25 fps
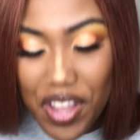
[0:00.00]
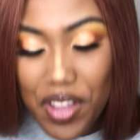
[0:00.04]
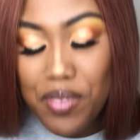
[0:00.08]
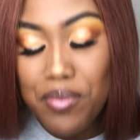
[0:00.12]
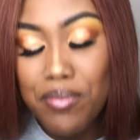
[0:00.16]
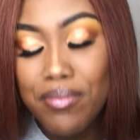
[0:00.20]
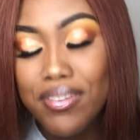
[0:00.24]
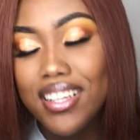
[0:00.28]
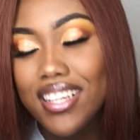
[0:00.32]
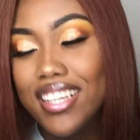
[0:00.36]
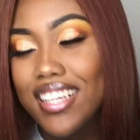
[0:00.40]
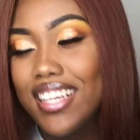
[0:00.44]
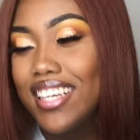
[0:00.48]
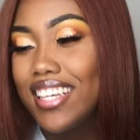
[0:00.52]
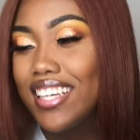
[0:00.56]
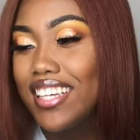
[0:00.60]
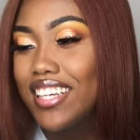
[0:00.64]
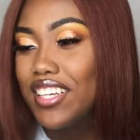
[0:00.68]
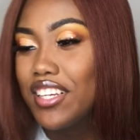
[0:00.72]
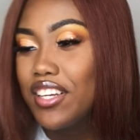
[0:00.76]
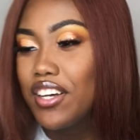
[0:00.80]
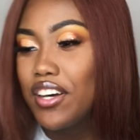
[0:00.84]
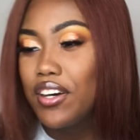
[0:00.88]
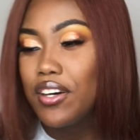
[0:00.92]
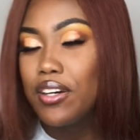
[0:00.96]
But
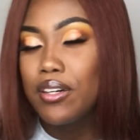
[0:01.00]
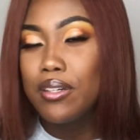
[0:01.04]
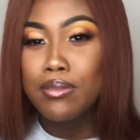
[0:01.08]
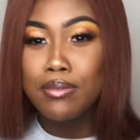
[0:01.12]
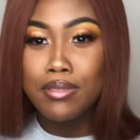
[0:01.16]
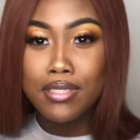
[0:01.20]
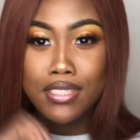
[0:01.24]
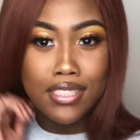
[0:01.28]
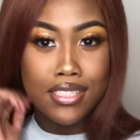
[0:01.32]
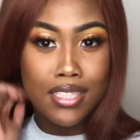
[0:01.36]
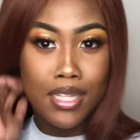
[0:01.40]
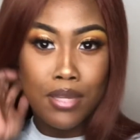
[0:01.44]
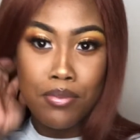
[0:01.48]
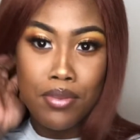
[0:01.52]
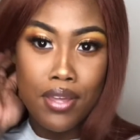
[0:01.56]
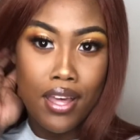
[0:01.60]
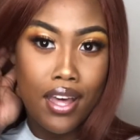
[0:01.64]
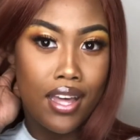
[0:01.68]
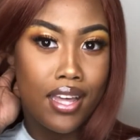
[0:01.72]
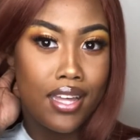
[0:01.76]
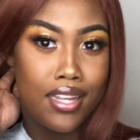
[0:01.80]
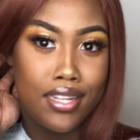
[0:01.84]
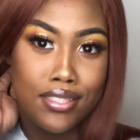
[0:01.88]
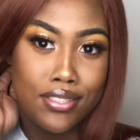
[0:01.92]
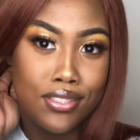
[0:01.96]
yeah, just keep
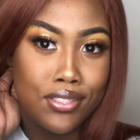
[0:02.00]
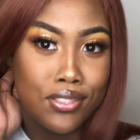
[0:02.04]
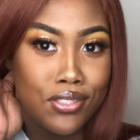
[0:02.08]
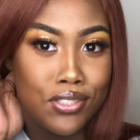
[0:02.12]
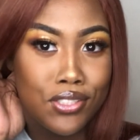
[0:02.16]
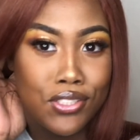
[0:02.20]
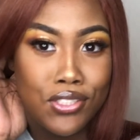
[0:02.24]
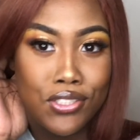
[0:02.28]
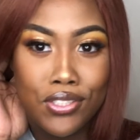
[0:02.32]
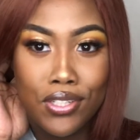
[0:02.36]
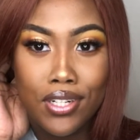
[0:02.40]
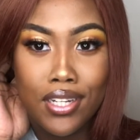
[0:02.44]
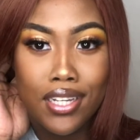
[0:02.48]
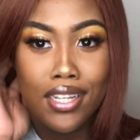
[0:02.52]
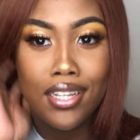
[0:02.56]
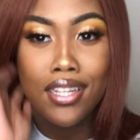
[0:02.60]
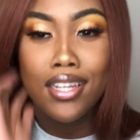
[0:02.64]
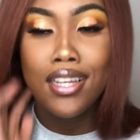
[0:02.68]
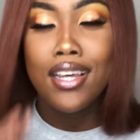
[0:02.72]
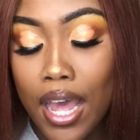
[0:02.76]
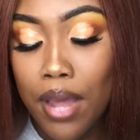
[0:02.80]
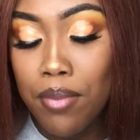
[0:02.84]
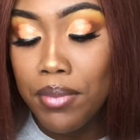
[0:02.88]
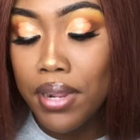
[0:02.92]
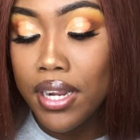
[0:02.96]
your heads on straight.
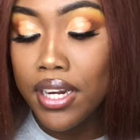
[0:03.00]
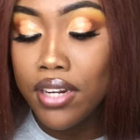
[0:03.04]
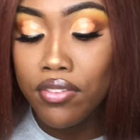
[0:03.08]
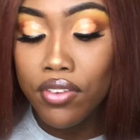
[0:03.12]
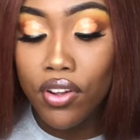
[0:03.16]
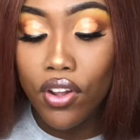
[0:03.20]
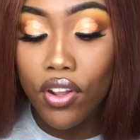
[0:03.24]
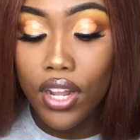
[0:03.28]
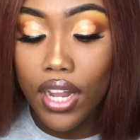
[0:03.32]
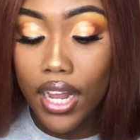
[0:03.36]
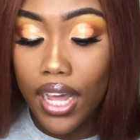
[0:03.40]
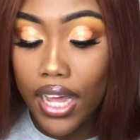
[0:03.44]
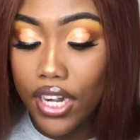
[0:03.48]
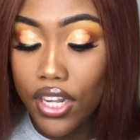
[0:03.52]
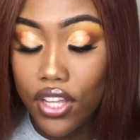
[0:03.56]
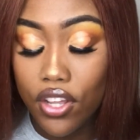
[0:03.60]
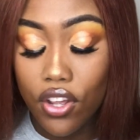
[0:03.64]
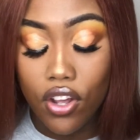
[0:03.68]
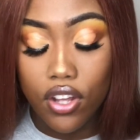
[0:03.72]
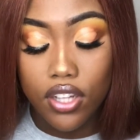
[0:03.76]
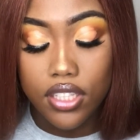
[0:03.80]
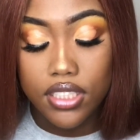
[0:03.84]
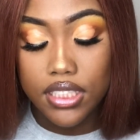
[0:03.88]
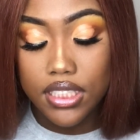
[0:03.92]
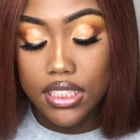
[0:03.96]
I'm not even gonna lie to
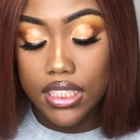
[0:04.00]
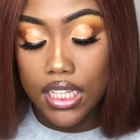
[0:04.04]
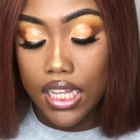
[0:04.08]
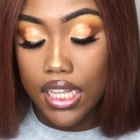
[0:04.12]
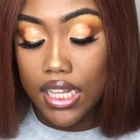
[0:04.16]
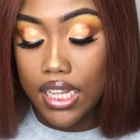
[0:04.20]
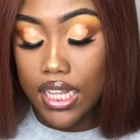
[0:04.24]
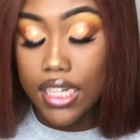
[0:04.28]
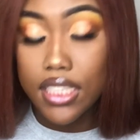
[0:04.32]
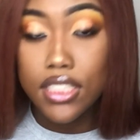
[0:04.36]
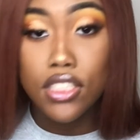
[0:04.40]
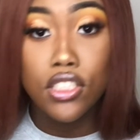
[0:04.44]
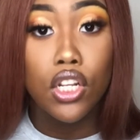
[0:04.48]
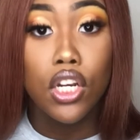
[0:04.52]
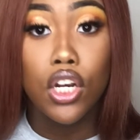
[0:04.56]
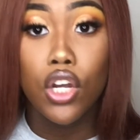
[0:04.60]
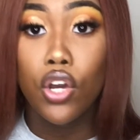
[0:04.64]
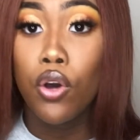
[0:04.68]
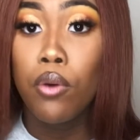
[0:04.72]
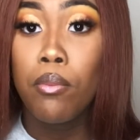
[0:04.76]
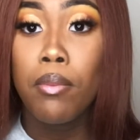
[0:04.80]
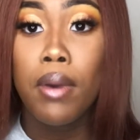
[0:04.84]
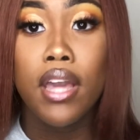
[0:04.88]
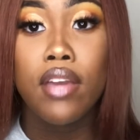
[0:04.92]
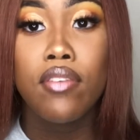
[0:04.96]
y'all and say that it's gonna
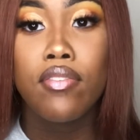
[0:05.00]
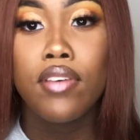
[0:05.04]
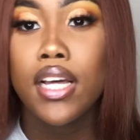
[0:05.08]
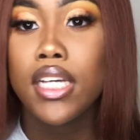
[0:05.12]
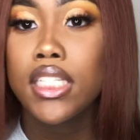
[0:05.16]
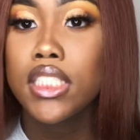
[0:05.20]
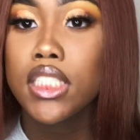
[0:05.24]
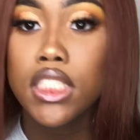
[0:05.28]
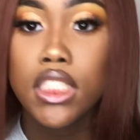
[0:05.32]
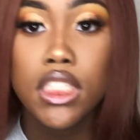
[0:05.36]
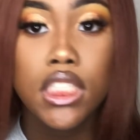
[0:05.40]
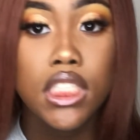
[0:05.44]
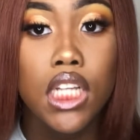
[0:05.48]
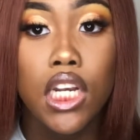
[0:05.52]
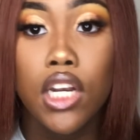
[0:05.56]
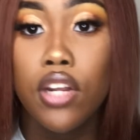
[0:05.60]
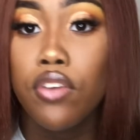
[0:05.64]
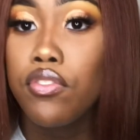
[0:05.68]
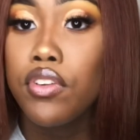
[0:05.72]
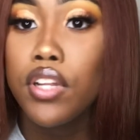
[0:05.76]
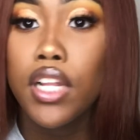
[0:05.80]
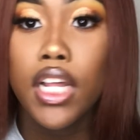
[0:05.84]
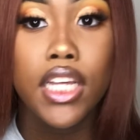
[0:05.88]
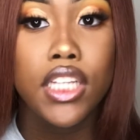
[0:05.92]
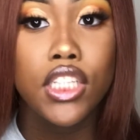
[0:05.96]
go by fast. It's
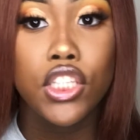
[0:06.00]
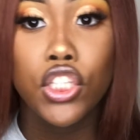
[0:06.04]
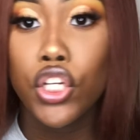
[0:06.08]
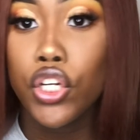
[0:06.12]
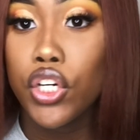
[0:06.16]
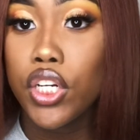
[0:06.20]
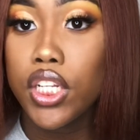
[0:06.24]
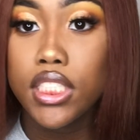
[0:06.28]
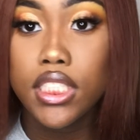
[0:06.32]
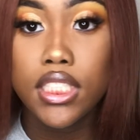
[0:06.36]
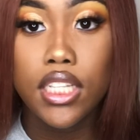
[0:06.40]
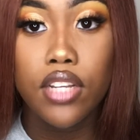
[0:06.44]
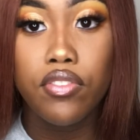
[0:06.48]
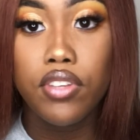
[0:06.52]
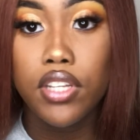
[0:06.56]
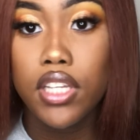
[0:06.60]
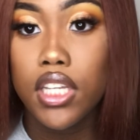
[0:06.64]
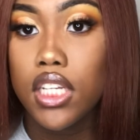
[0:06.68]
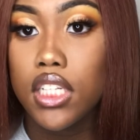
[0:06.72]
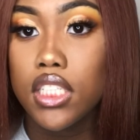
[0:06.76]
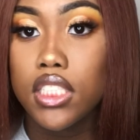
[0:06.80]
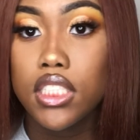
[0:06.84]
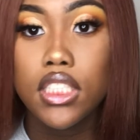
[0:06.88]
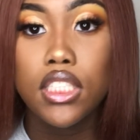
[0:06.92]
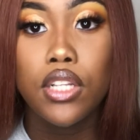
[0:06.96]
gonna feel like 37
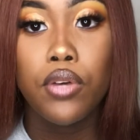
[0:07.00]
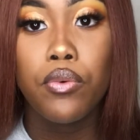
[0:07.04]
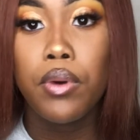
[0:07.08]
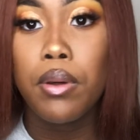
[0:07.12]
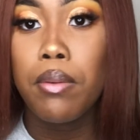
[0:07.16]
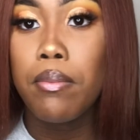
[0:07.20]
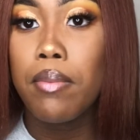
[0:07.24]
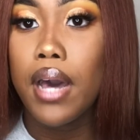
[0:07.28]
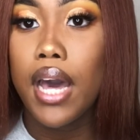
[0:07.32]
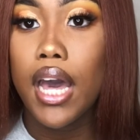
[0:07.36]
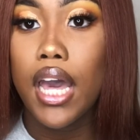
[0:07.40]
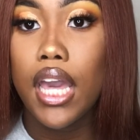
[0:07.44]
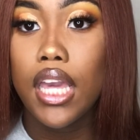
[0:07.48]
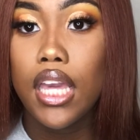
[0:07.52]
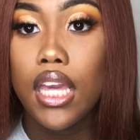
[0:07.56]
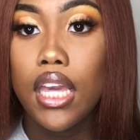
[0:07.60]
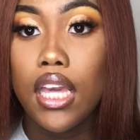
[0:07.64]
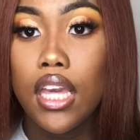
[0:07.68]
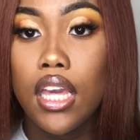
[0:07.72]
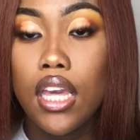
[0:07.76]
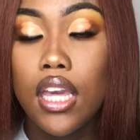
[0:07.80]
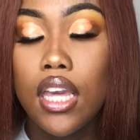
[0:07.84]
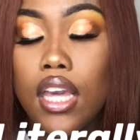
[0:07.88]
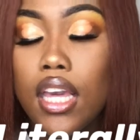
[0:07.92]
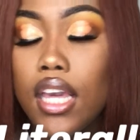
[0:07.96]
years done went by.
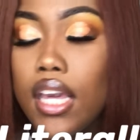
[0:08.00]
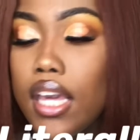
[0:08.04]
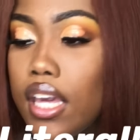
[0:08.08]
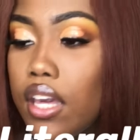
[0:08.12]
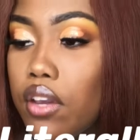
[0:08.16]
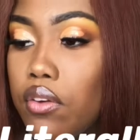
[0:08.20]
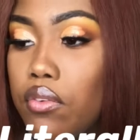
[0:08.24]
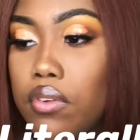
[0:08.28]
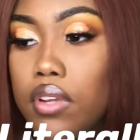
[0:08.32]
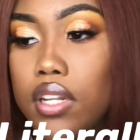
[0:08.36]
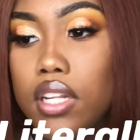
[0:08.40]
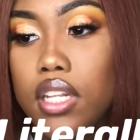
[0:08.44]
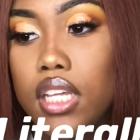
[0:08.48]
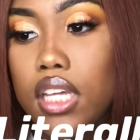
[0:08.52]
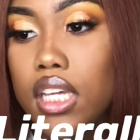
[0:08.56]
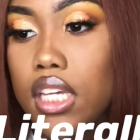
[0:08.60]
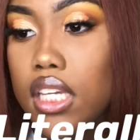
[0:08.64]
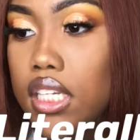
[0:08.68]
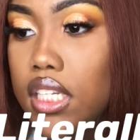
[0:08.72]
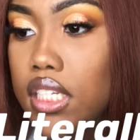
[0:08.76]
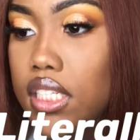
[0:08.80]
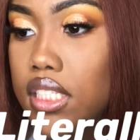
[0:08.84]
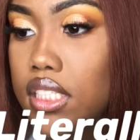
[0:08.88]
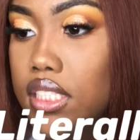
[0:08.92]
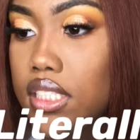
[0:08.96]
It
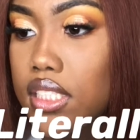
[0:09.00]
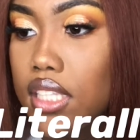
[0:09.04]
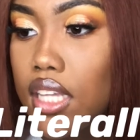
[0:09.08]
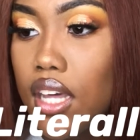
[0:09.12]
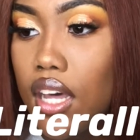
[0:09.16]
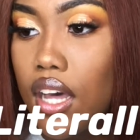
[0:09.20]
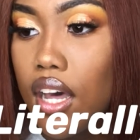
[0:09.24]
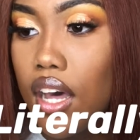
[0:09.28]
really is.